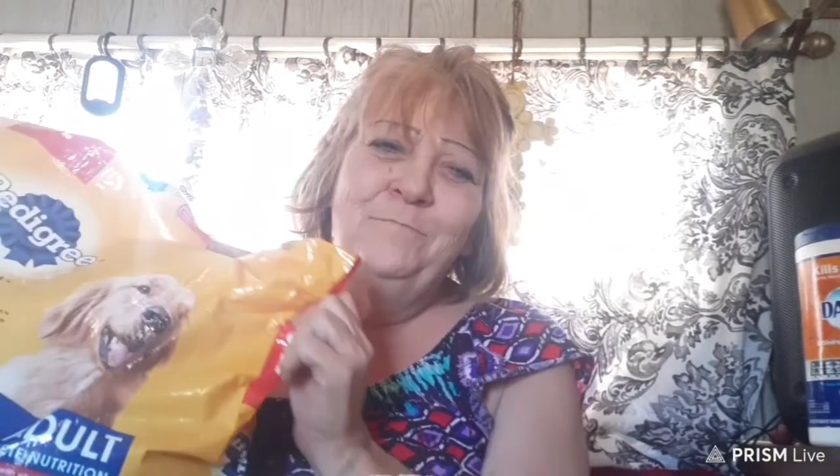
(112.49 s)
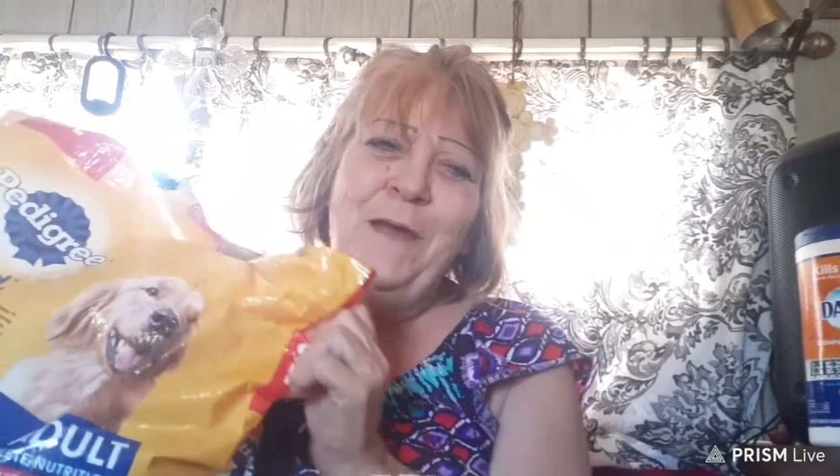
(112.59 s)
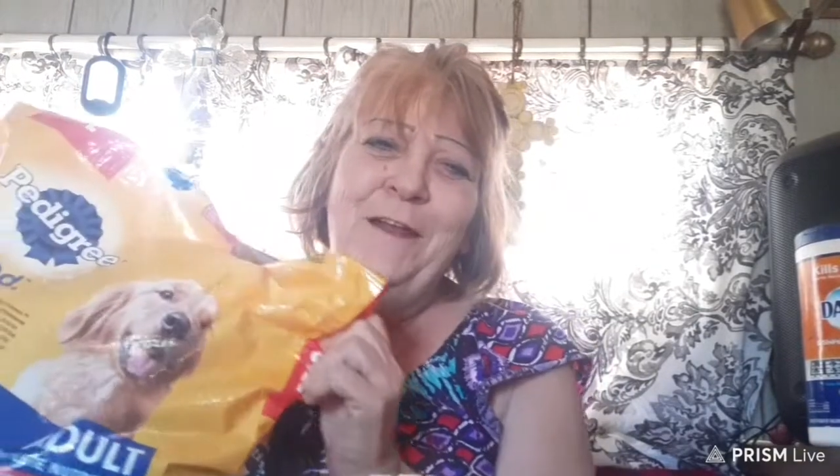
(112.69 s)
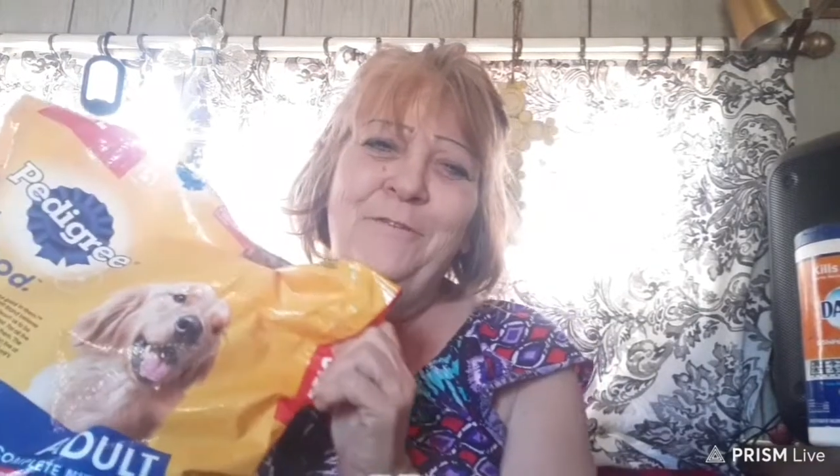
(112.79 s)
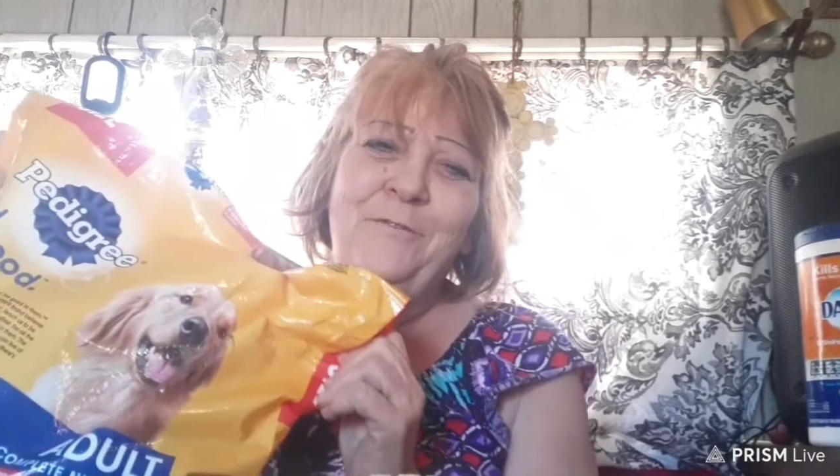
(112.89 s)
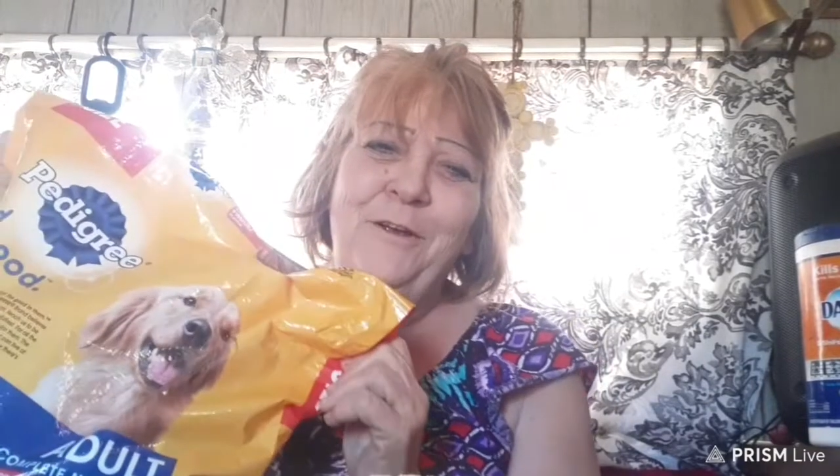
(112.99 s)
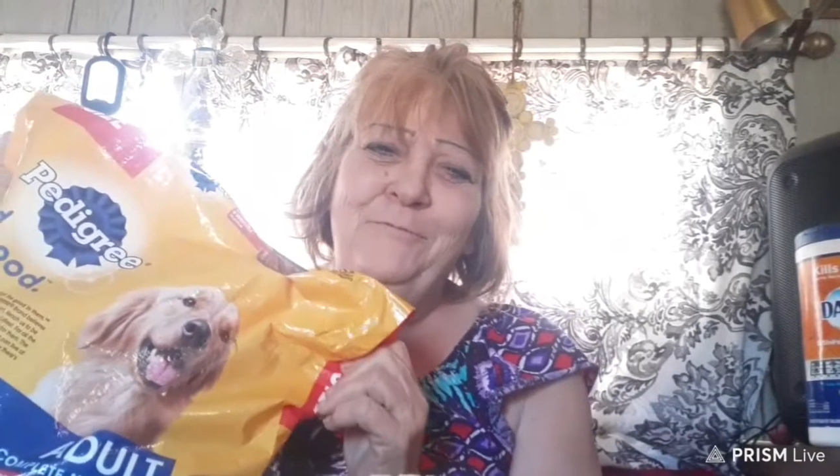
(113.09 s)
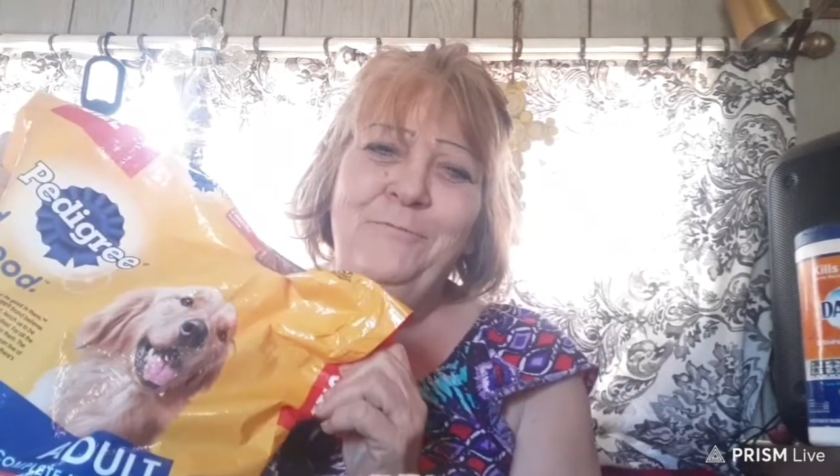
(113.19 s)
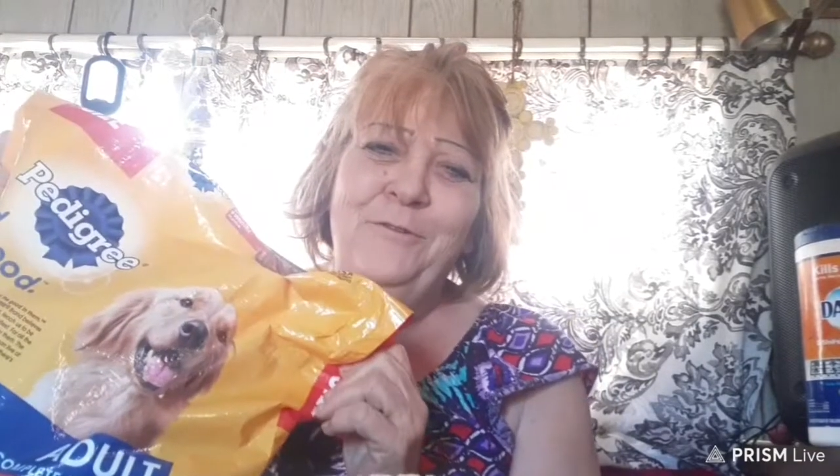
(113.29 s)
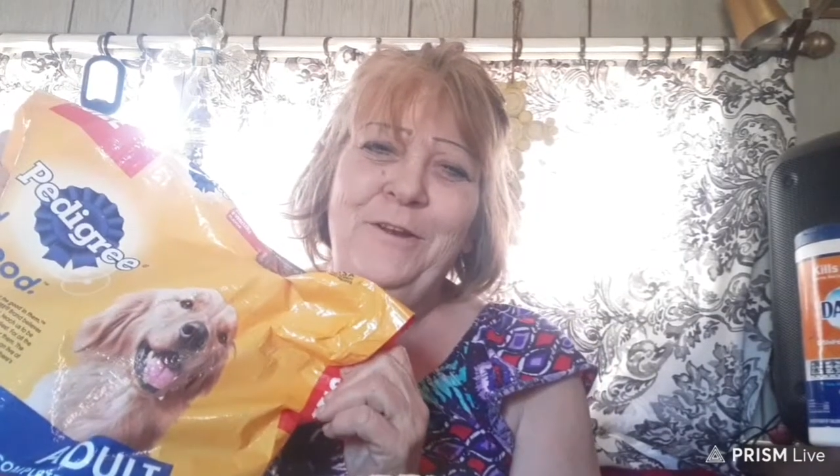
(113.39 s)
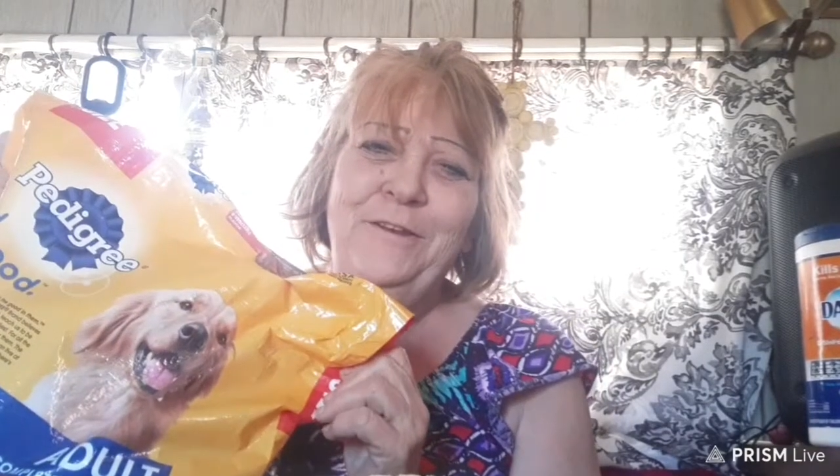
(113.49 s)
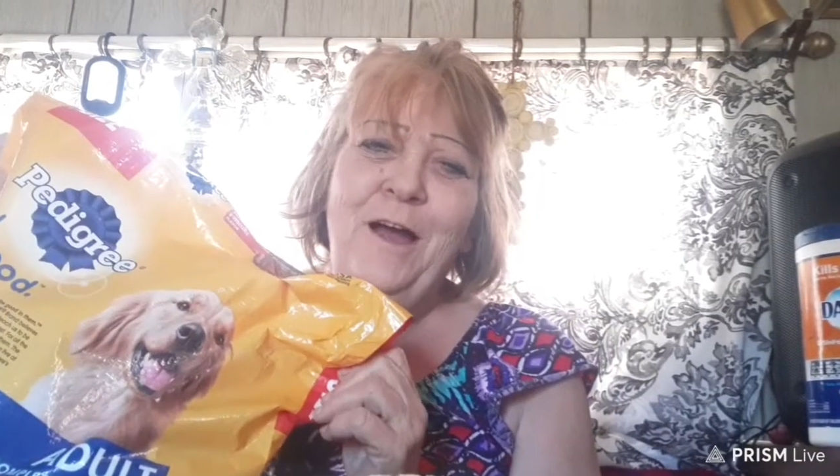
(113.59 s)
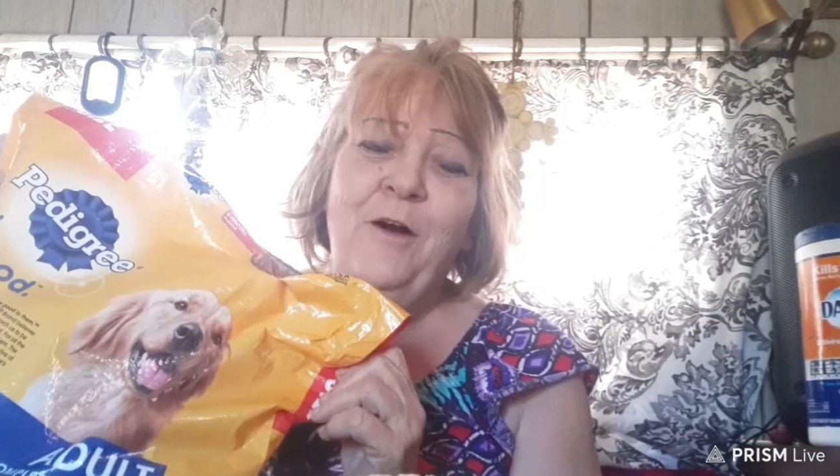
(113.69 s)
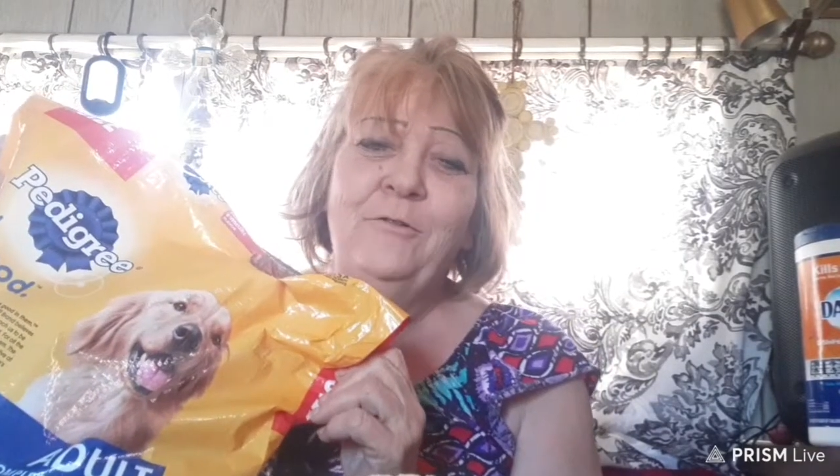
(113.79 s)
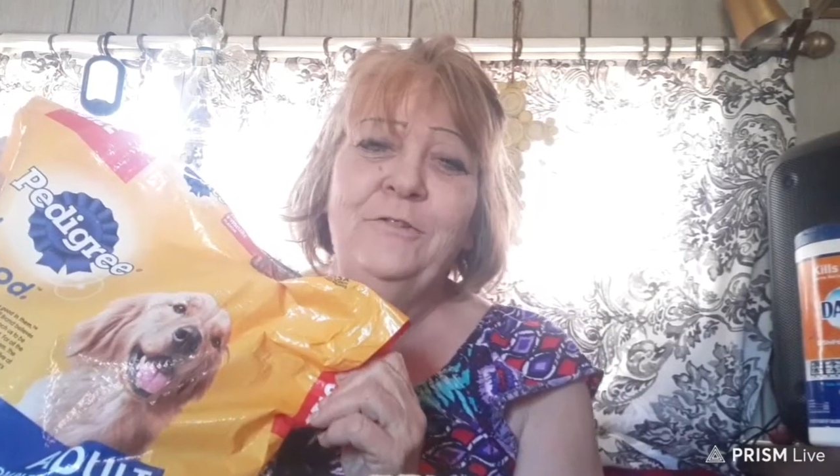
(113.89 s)
Pedigree for your
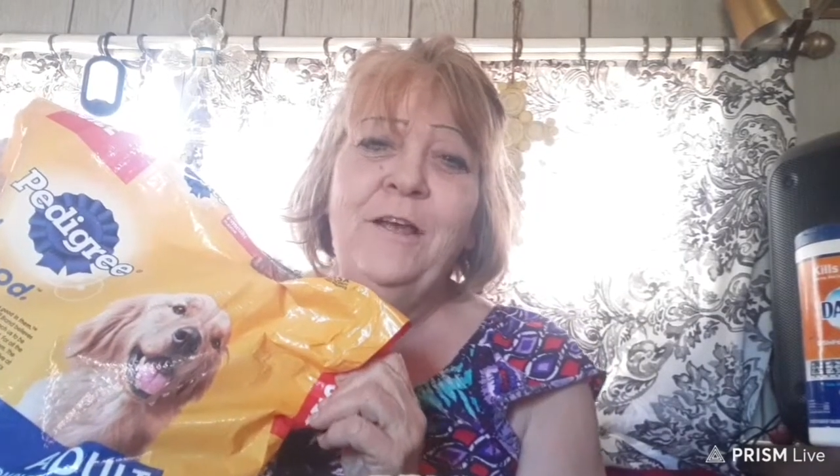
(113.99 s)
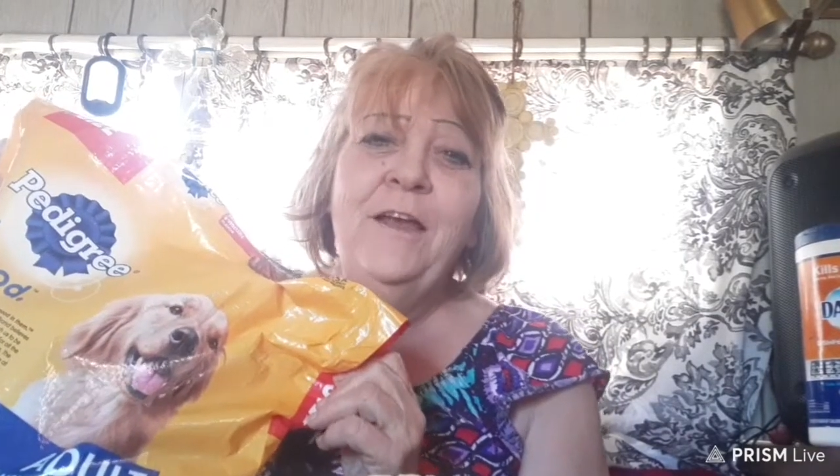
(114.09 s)
dogs.